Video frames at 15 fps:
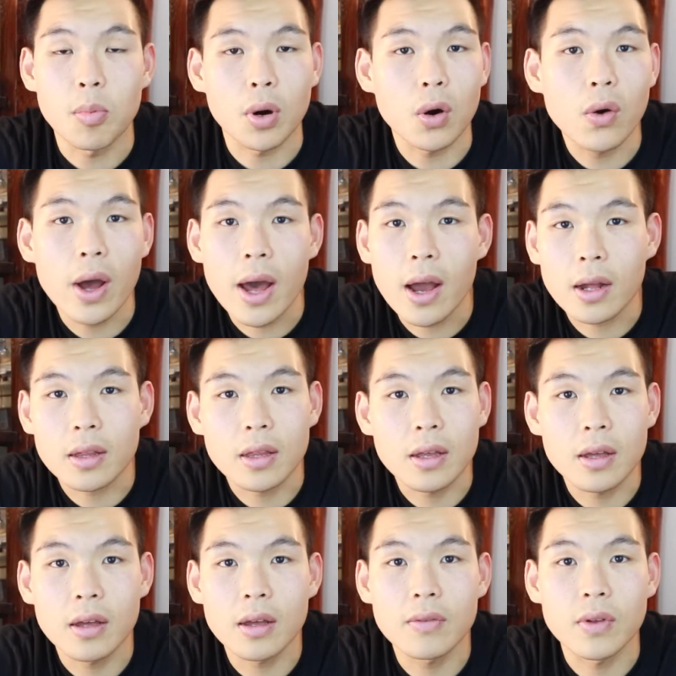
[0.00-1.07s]

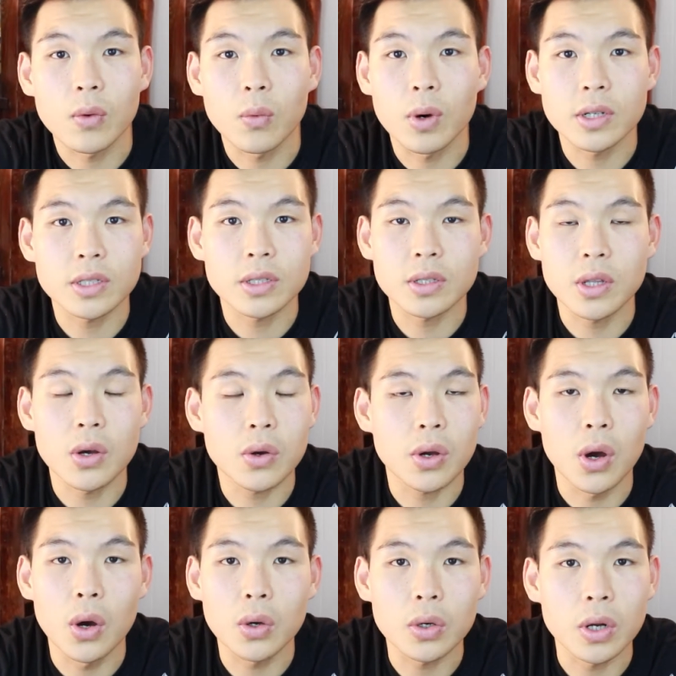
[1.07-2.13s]
Proactive, it wasn't no
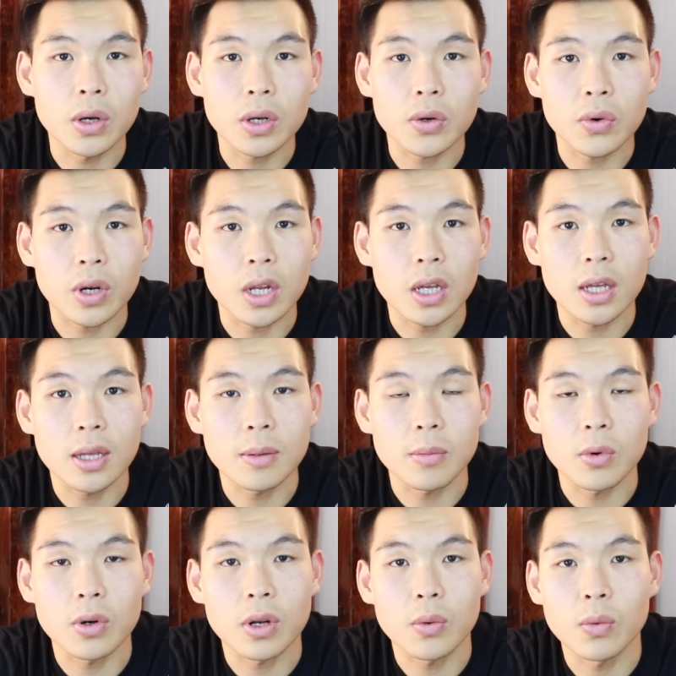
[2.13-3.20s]
coconut cream,
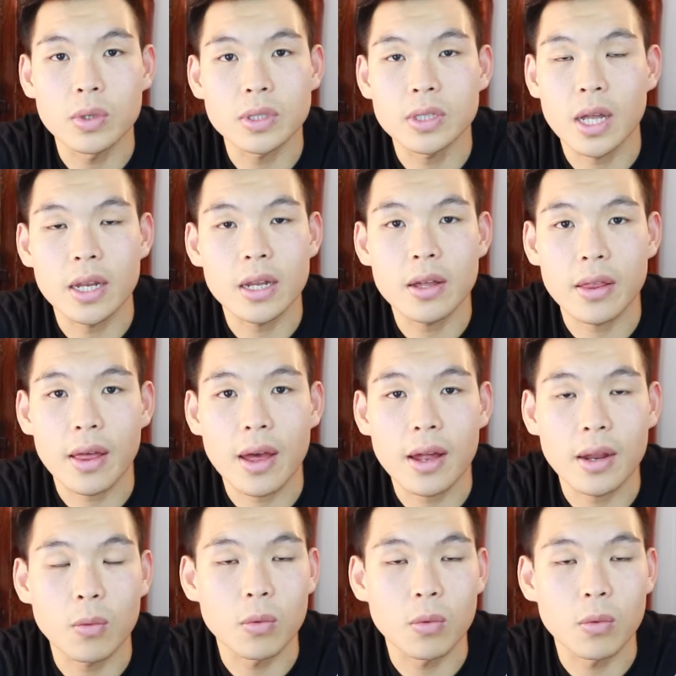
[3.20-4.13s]
or it wasn't any of that.